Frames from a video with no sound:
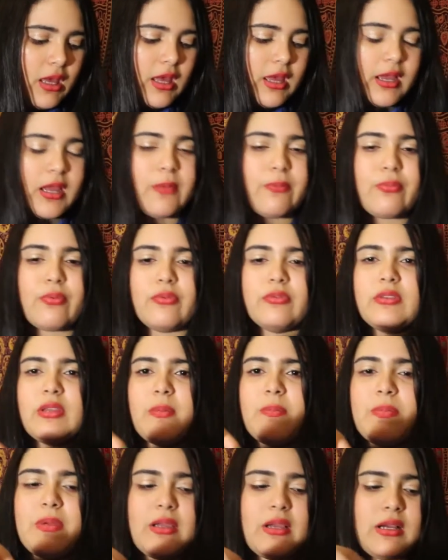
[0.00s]
and I put
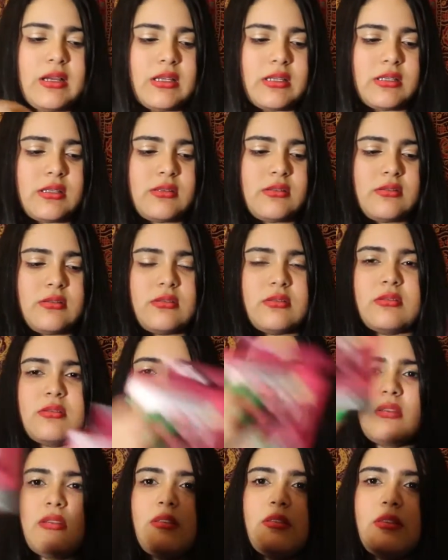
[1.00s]
the biggest
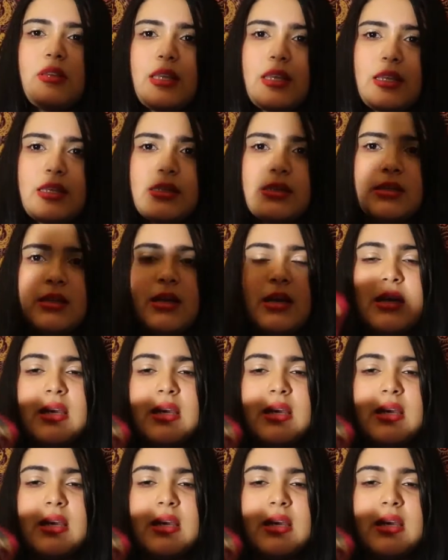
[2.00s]
this